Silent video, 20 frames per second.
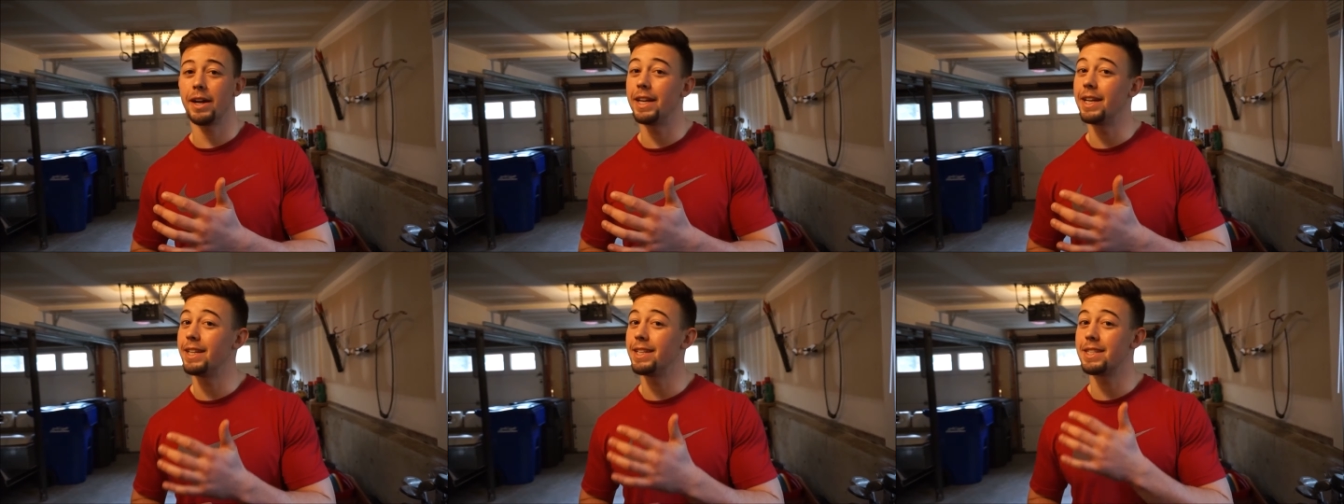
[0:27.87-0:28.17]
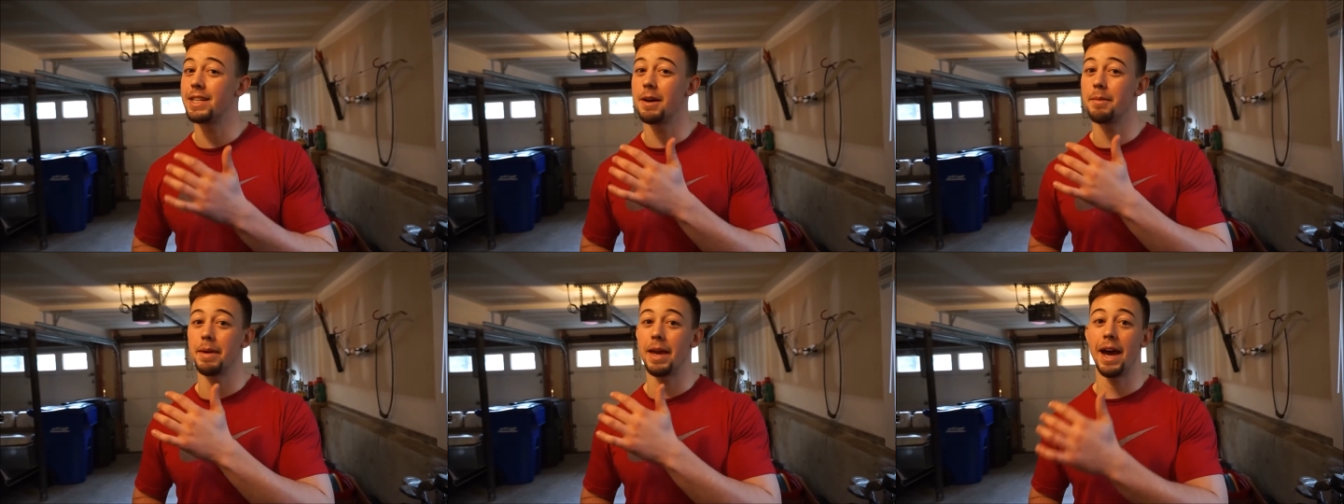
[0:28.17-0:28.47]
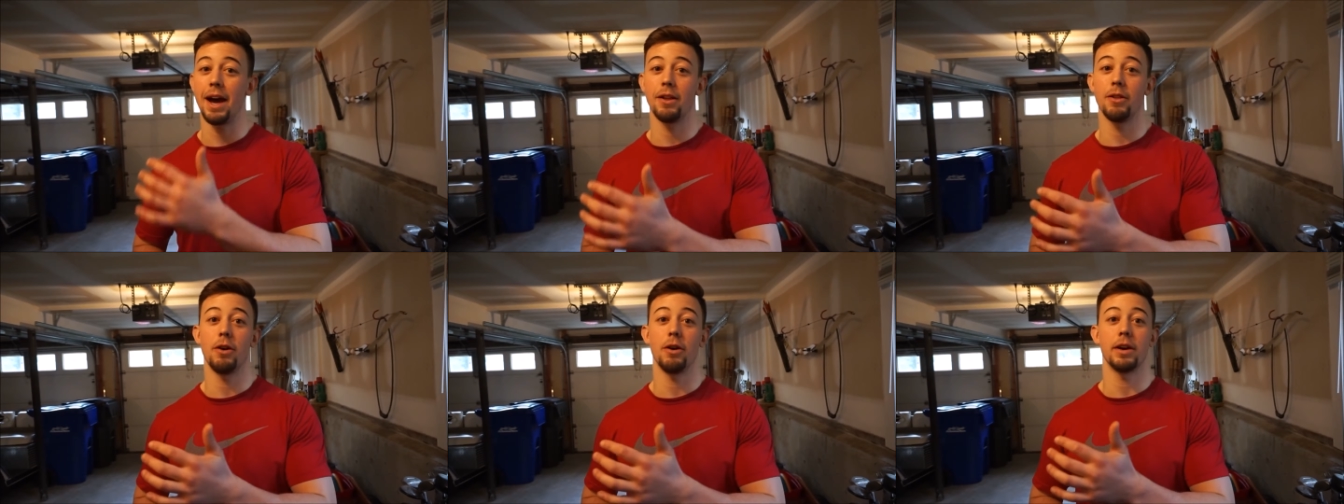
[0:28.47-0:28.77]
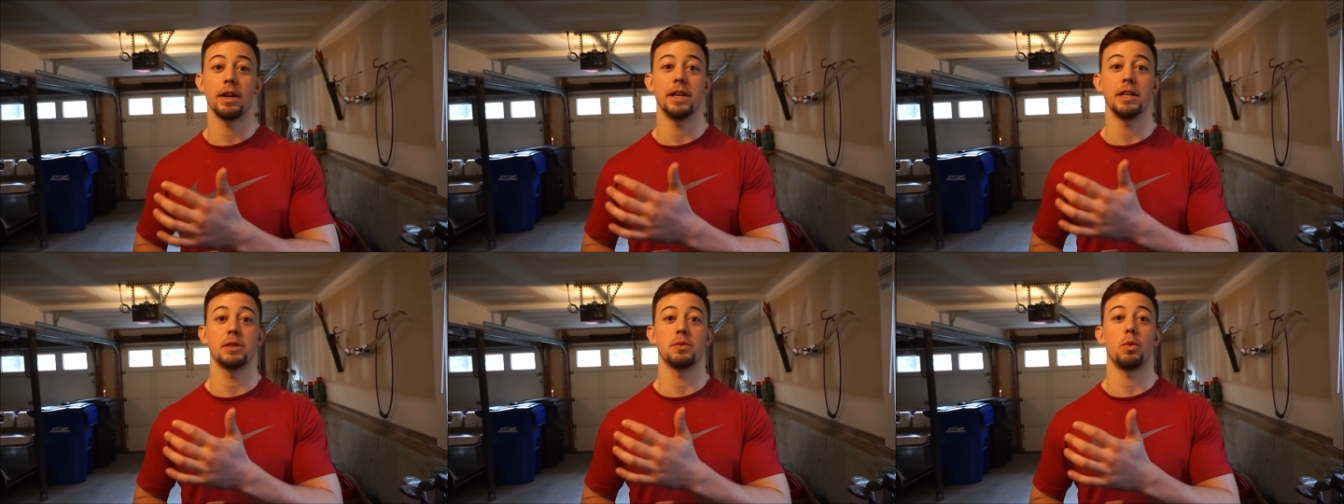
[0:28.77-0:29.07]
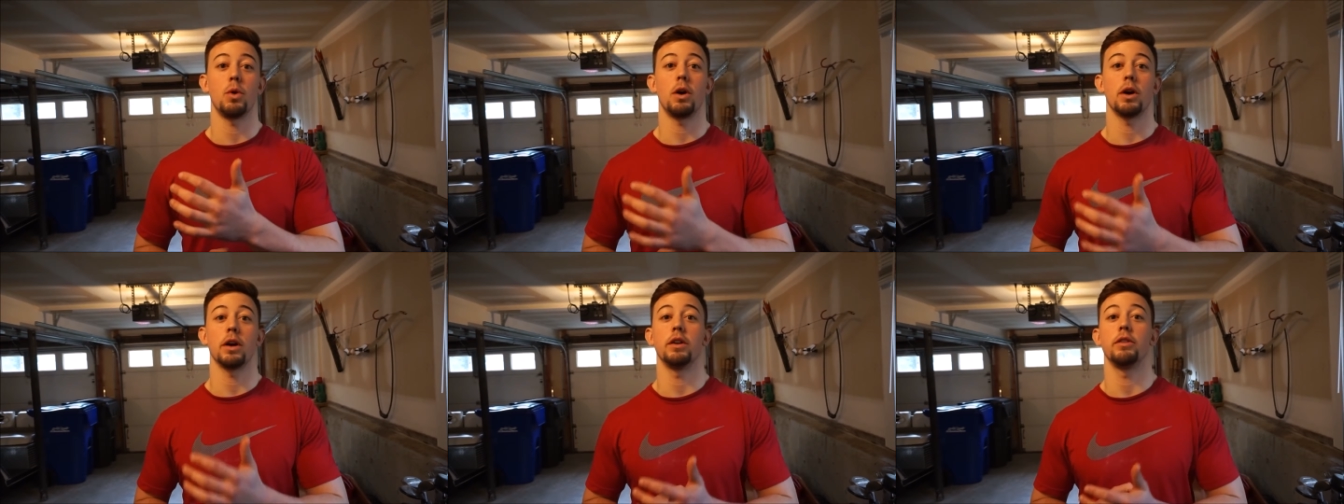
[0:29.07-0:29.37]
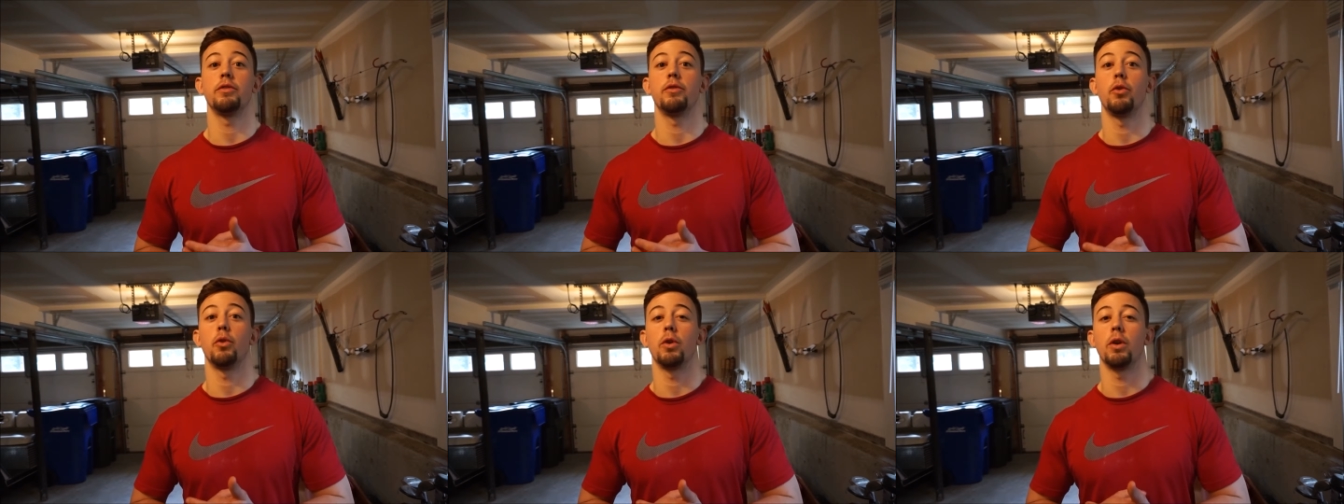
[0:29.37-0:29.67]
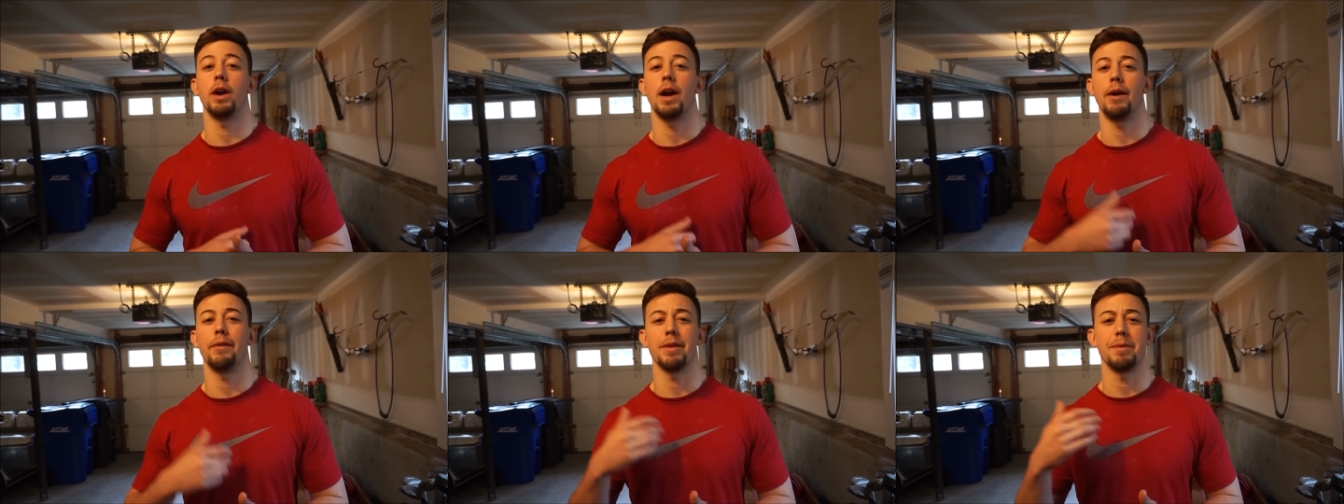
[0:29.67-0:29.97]
he didn't tell me how long he's walking
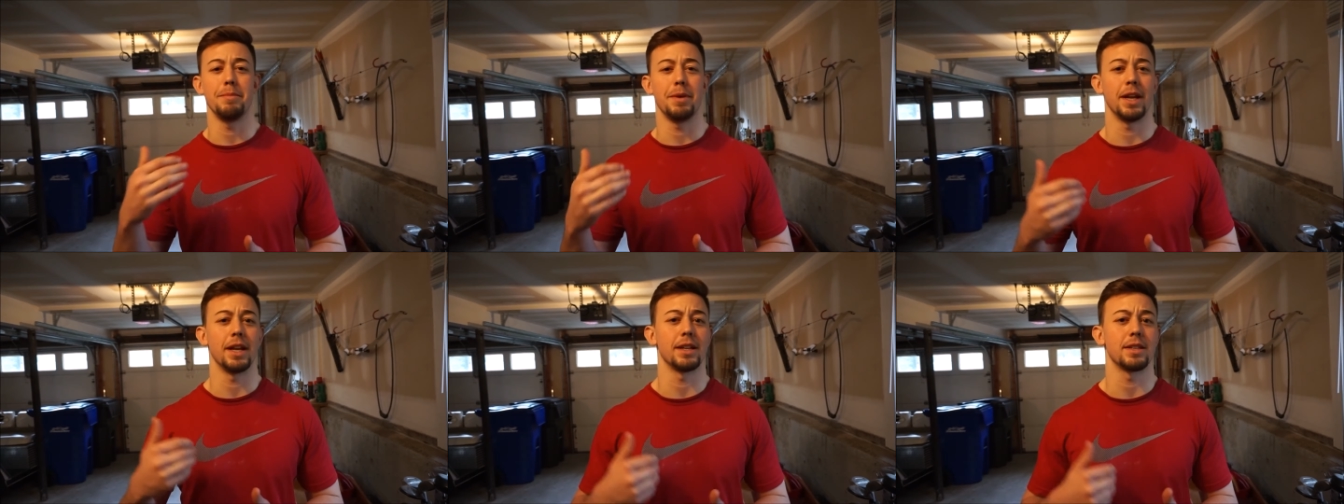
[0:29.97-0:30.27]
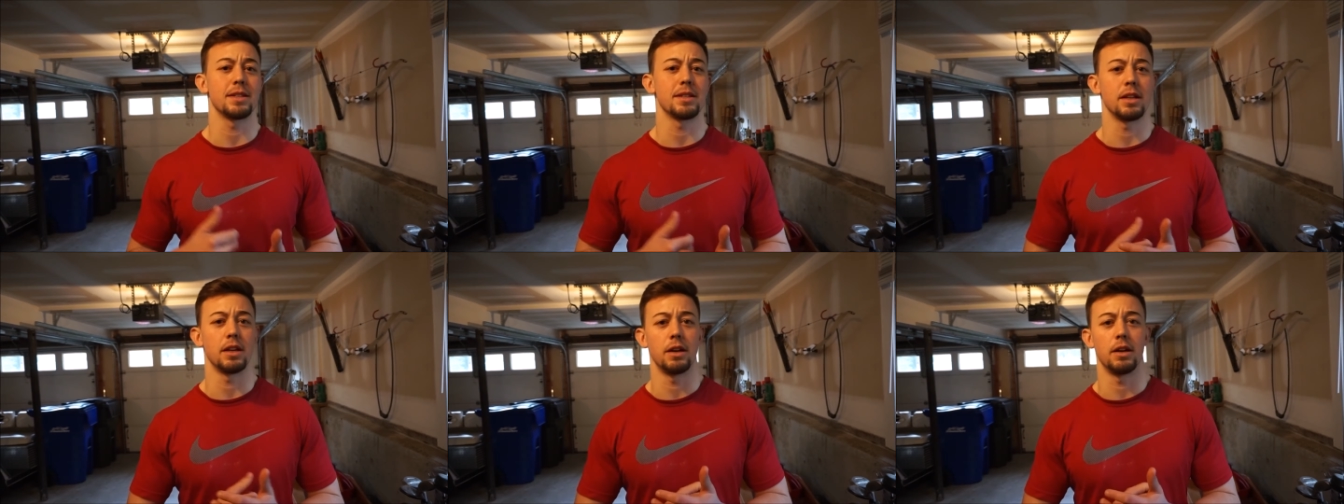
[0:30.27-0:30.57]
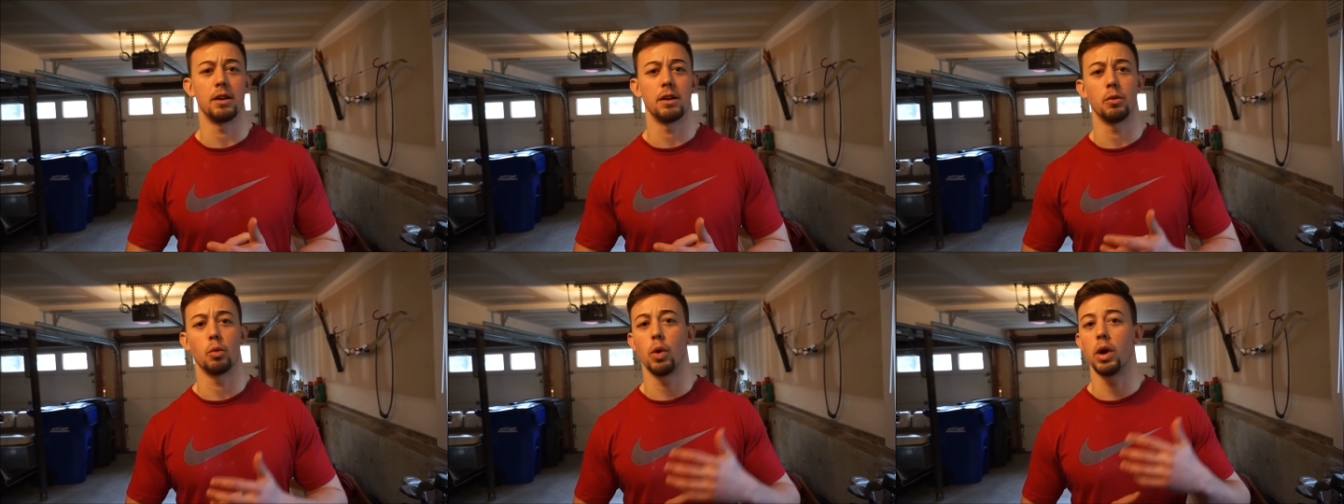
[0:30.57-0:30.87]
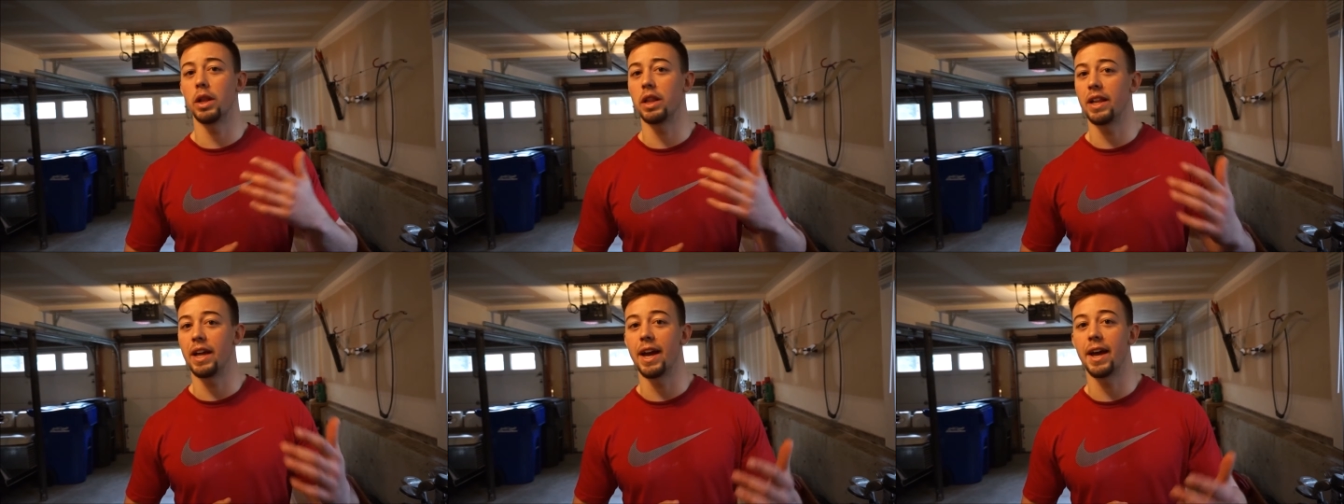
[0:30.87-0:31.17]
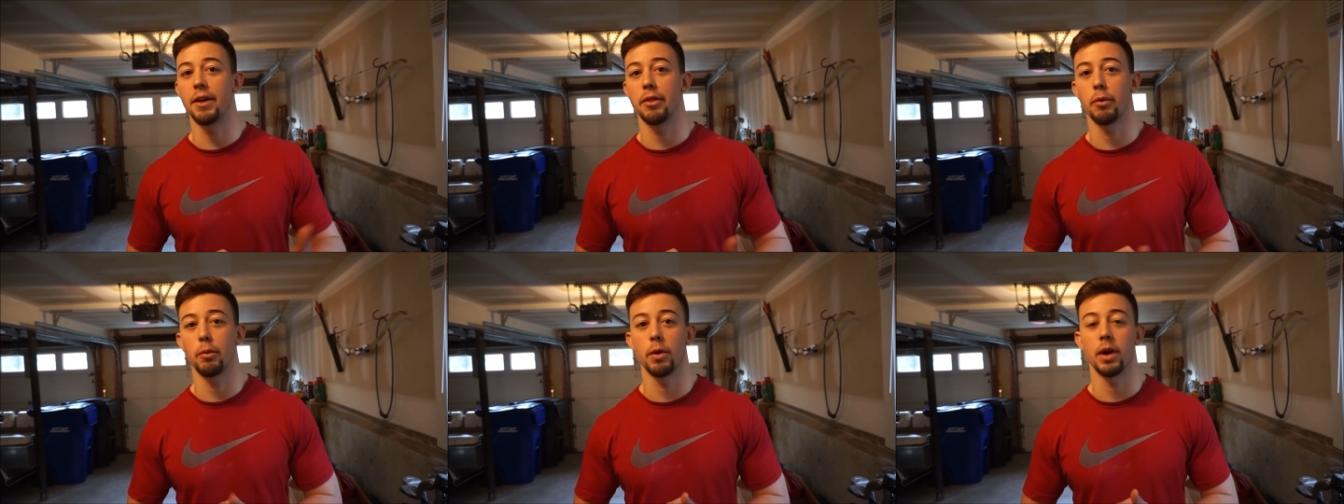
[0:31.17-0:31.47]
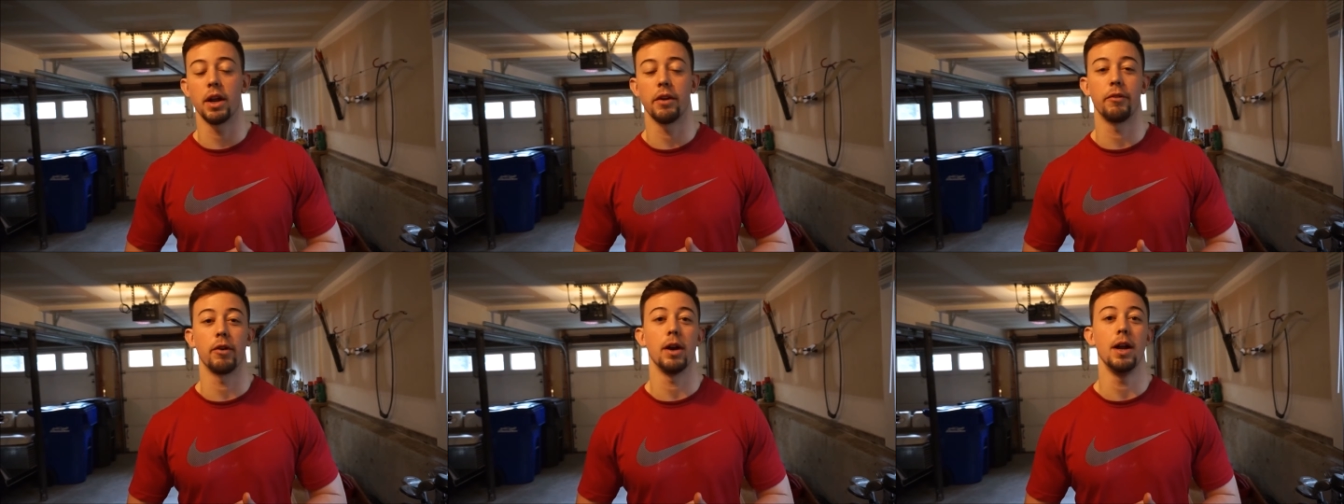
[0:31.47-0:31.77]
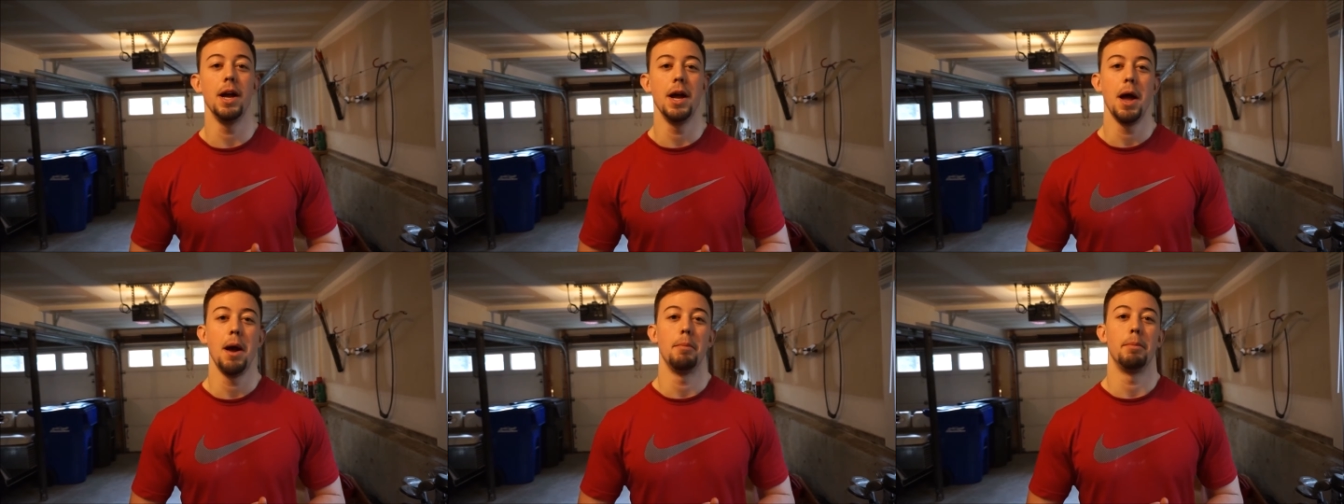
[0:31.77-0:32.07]
for, how many minutes, or what length, or whatever.